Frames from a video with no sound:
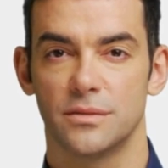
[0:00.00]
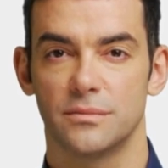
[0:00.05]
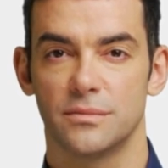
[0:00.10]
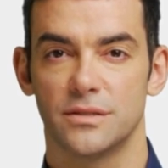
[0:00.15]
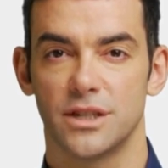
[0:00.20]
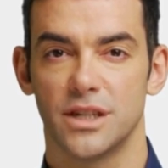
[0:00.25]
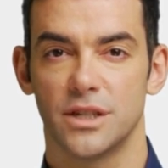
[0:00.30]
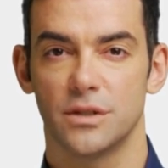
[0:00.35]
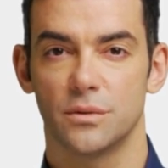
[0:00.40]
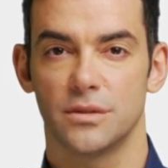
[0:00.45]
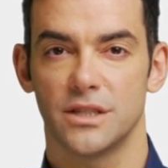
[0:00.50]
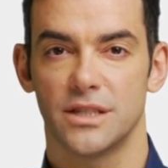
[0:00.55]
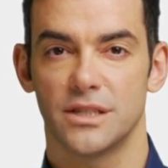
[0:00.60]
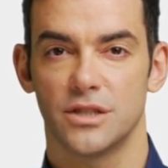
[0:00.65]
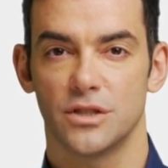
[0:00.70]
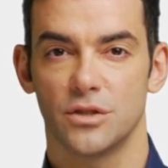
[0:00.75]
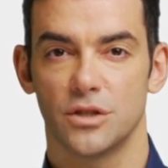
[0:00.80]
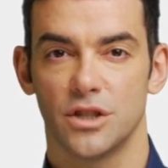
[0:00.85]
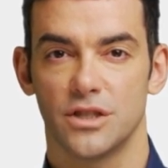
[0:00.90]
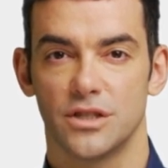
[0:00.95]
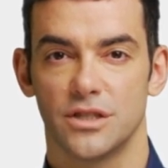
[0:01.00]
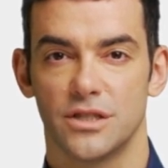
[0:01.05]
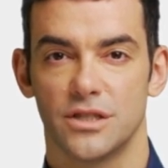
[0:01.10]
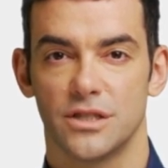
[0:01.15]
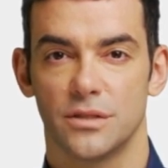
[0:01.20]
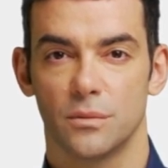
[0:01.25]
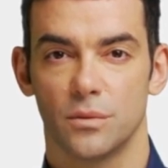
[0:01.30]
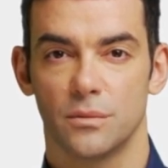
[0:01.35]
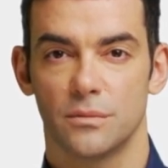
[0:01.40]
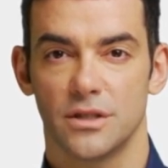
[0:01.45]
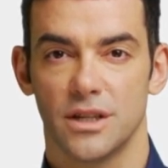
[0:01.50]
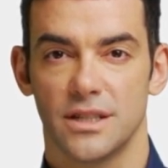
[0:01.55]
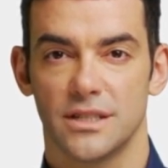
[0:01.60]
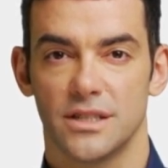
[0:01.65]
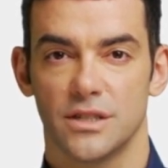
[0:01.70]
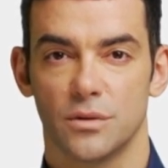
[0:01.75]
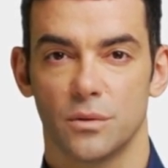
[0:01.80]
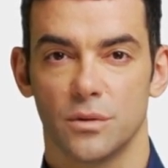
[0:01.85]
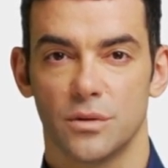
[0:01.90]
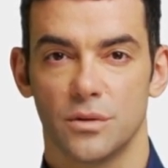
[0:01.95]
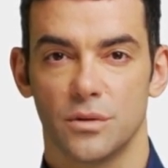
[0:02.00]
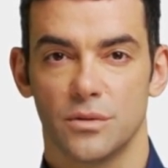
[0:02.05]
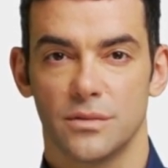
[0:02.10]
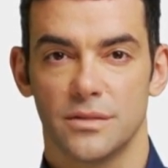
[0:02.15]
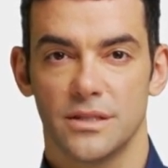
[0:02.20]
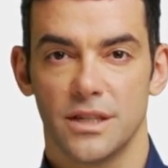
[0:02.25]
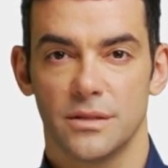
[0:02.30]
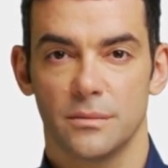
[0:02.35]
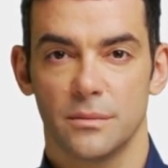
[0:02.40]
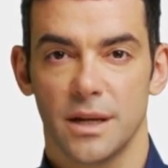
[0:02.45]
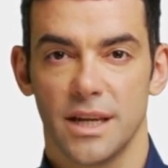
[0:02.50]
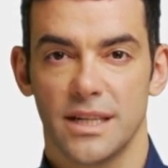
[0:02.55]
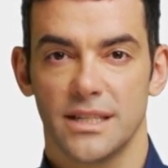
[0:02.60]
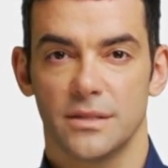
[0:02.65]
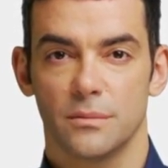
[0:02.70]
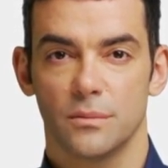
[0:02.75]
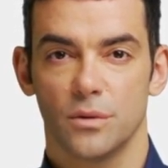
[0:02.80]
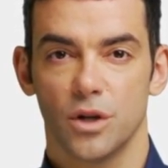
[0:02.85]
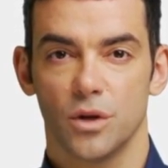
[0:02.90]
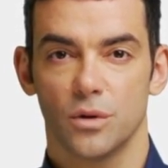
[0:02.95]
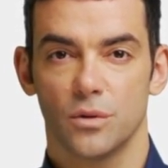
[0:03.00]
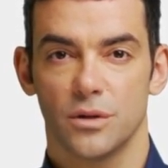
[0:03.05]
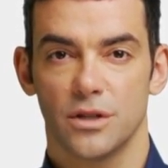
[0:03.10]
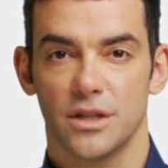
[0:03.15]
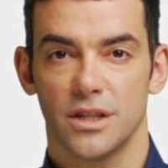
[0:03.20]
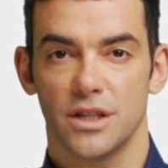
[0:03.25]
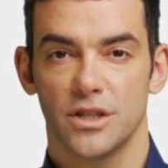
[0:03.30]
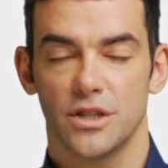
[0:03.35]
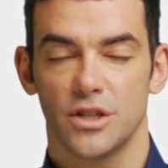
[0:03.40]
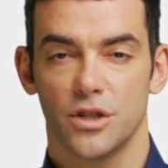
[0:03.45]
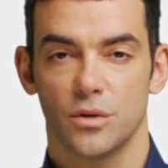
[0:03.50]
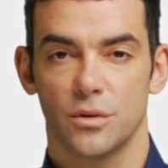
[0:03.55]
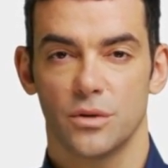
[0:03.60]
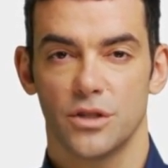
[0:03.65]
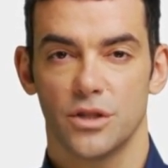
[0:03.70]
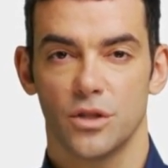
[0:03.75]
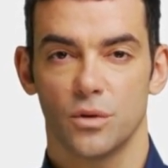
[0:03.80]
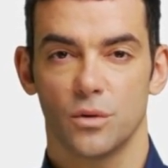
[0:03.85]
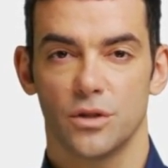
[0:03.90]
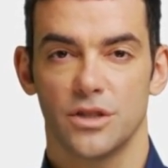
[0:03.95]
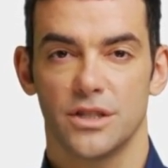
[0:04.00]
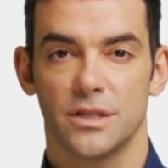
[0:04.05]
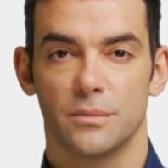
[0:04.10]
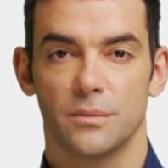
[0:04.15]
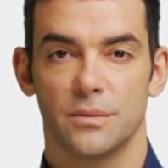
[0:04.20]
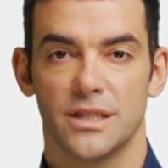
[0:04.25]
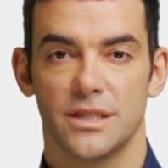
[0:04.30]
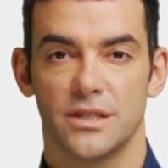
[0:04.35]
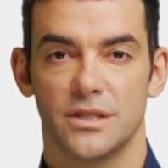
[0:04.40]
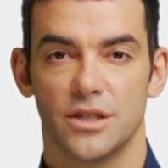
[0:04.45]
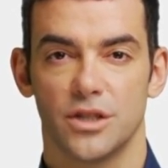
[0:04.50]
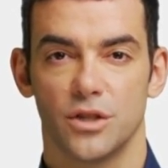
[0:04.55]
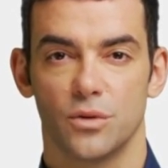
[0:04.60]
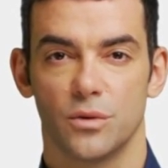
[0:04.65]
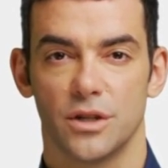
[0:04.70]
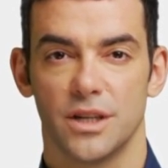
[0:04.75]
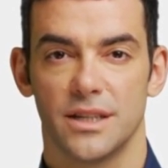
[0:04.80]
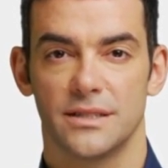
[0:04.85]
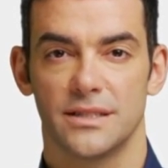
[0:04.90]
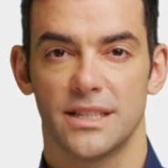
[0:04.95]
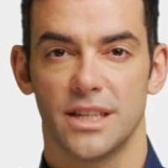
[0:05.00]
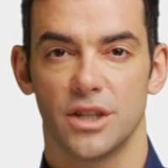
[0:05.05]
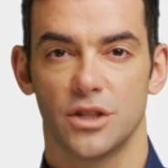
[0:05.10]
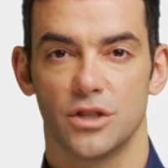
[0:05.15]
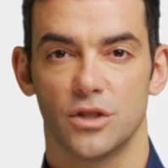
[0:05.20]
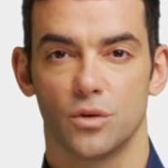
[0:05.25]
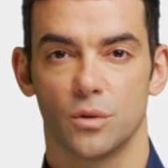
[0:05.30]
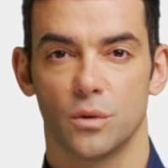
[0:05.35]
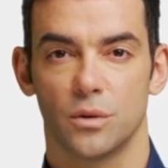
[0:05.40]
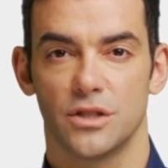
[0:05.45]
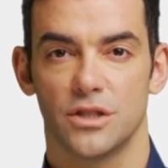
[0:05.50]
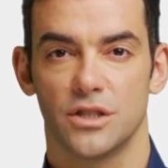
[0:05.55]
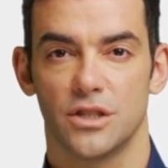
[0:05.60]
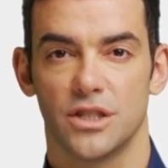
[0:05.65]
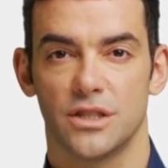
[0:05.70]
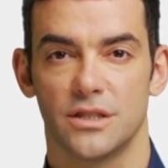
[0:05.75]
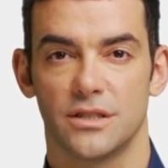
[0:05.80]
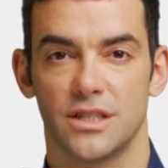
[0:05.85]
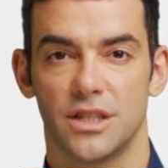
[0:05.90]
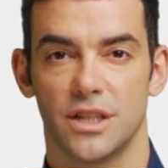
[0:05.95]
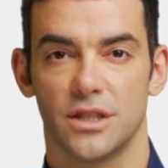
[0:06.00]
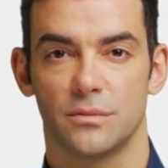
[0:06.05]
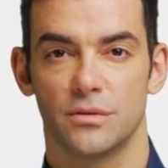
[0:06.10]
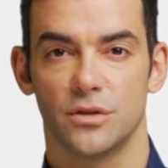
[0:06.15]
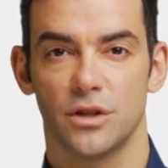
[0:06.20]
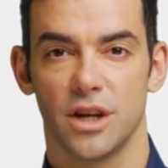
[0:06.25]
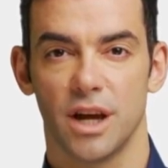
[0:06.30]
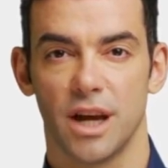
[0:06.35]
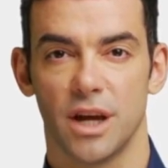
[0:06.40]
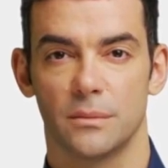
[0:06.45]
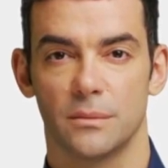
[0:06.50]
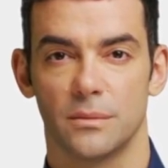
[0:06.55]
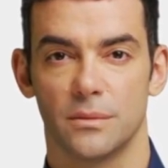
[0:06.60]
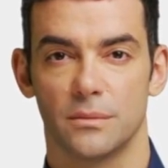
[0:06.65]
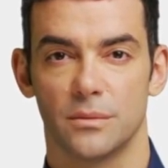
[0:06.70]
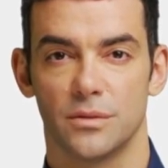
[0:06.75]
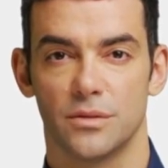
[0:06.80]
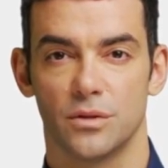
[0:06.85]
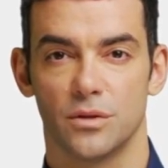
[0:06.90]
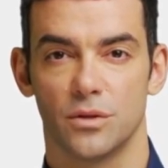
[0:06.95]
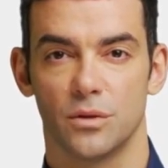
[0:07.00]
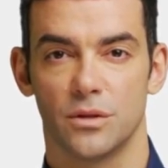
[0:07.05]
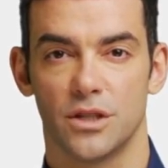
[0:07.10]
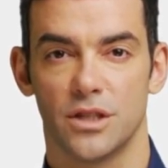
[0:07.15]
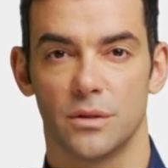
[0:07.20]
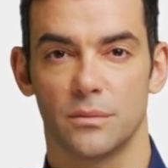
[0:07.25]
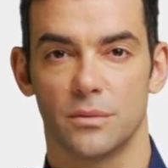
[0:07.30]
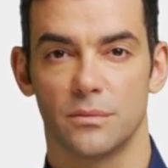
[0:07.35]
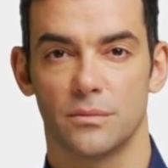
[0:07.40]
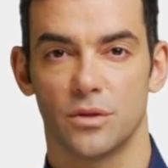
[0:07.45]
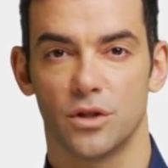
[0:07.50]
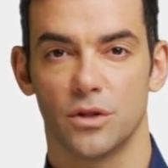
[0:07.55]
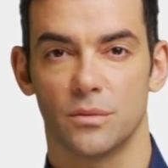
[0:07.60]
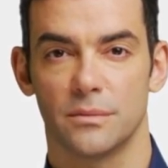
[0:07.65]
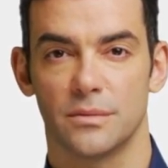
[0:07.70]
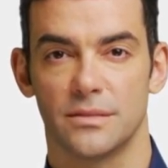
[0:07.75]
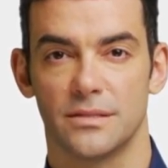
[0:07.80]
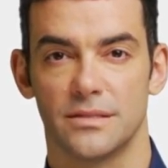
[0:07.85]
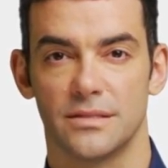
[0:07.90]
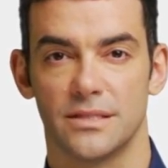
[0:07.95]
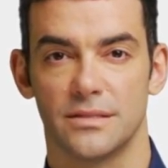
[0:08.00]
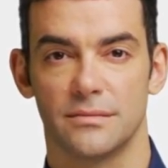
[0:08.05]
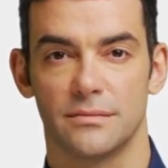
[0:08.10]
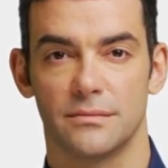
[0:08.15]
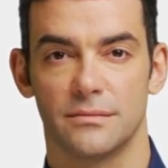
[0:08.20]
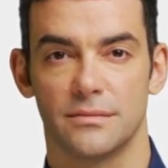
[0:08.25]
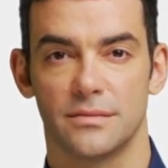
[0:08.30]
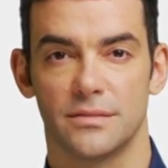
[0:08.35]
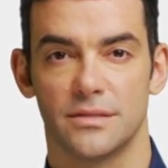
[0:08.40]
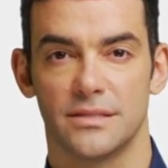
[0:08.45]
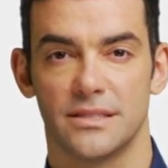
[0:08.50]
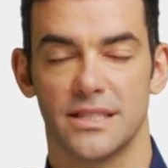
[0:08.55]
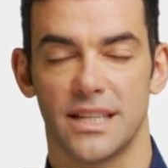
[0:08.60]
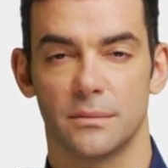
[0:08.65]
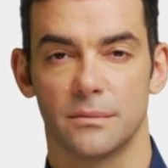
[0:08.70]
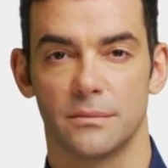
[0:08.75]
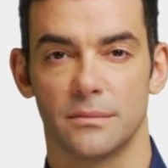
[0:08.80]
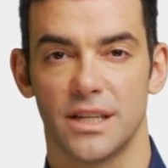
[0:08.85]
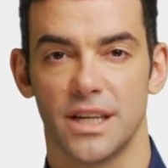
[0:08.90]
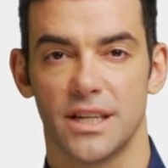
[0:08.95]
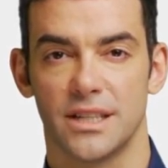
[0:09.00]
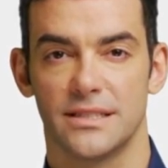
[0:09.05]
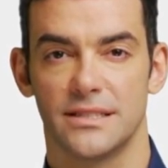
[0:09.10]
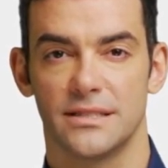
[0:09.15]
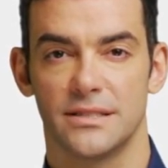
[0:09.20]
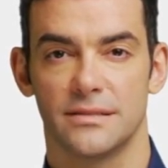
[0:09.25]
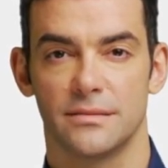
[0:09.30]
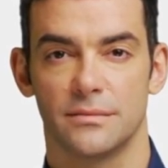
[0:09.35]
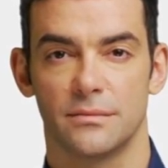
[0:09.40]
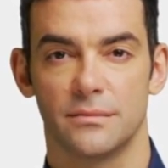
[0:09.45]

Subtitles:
Follow the instructions provided with your SunPass Pro to ensure it's placed correctly on your windshield for optimal tolling performance. Step 10.